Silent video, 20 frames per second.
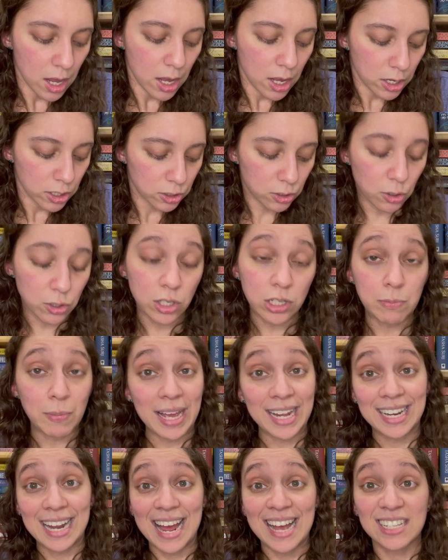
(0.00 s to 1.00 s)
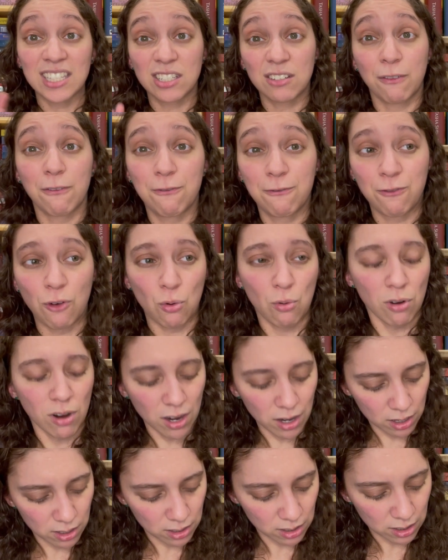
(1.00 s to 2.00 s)
So those are my last four.
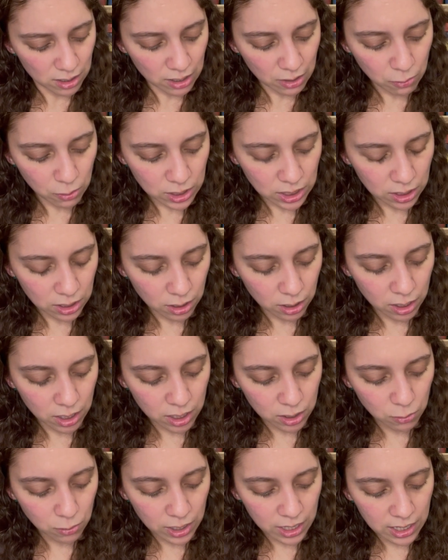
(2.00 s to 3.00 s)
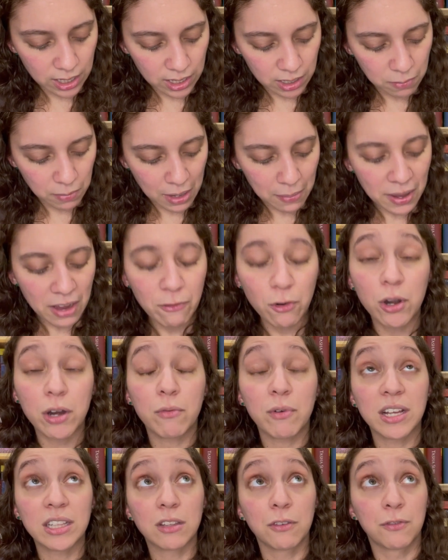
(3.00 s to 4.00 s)
Wasn't there another one I needed? Maybe I've already
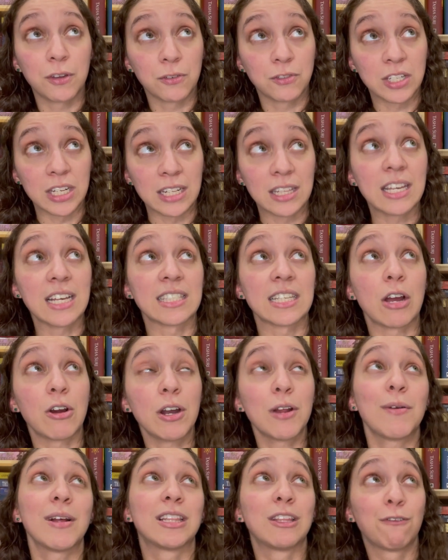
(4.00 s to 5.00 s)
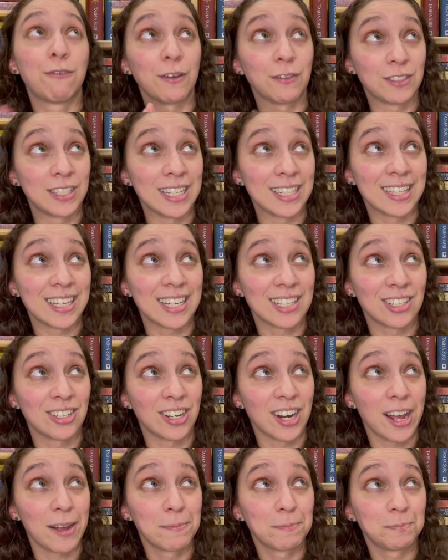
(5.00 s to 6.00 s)
read the 15th. Yes, I already read the 15th
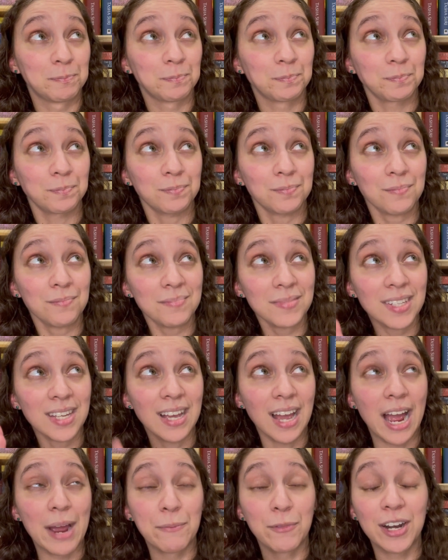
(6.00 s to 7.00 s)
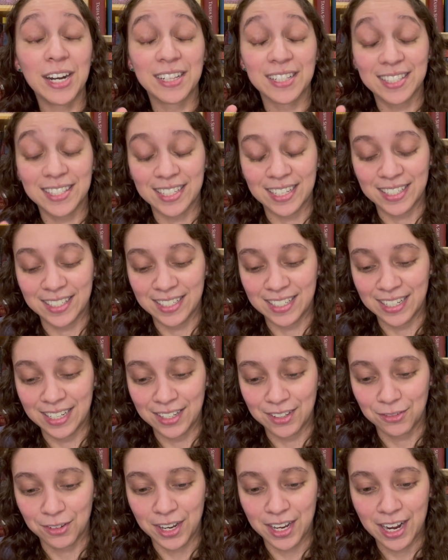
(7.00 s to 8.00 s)
yesterday. I'm reading the
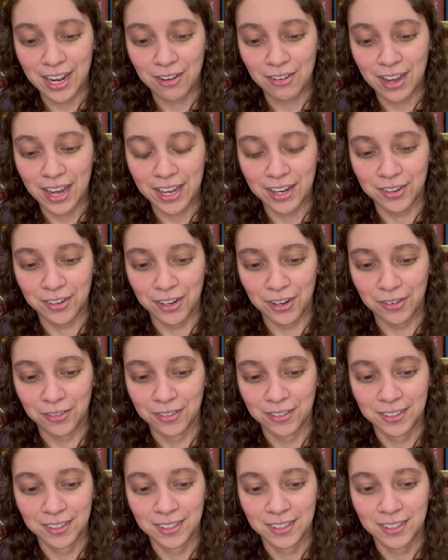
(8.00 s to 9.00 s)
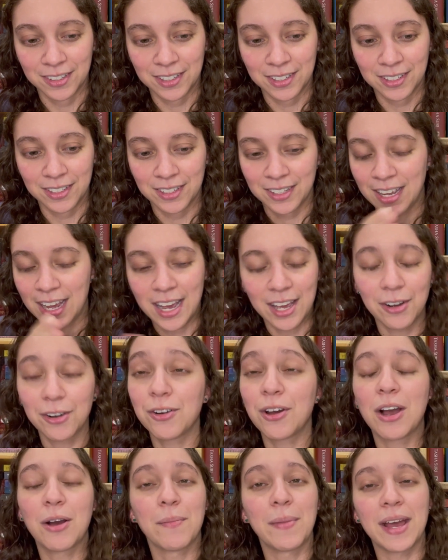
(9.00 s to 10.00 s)
16th right now. I don't know. I don't
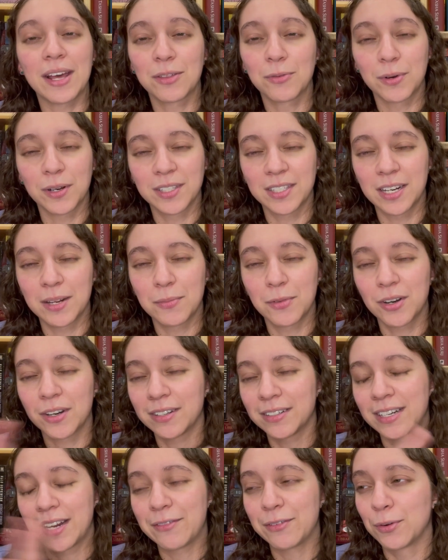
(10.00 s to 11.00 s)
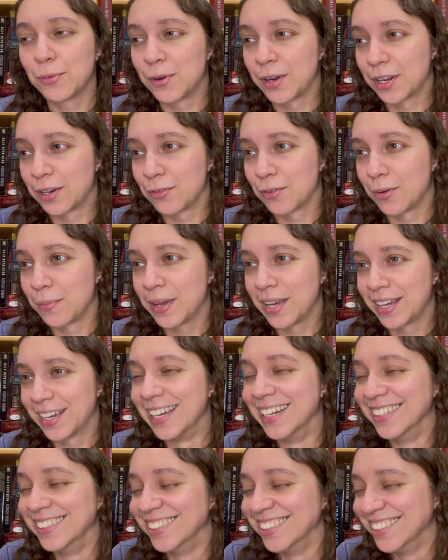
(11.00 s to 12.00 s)
know how math works anymore. Everyone ignore me.
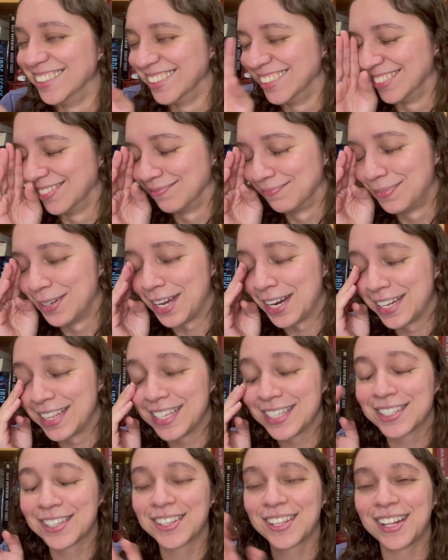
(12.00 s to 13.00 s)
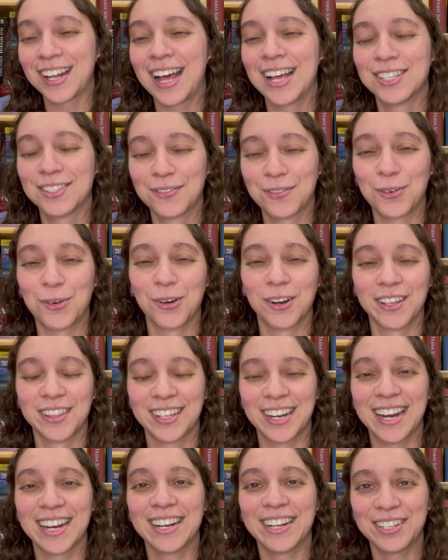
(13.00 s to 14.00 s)
But these are the last four
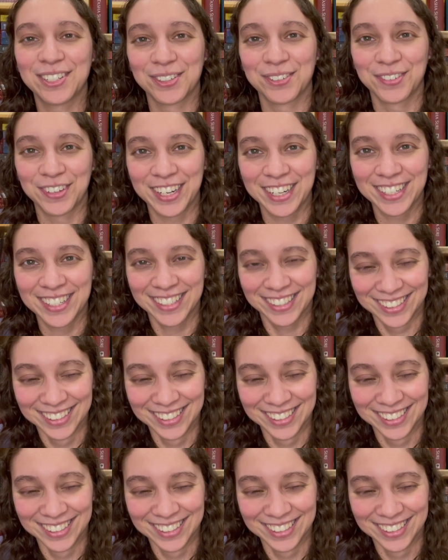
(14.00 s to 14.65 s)
that I need to read.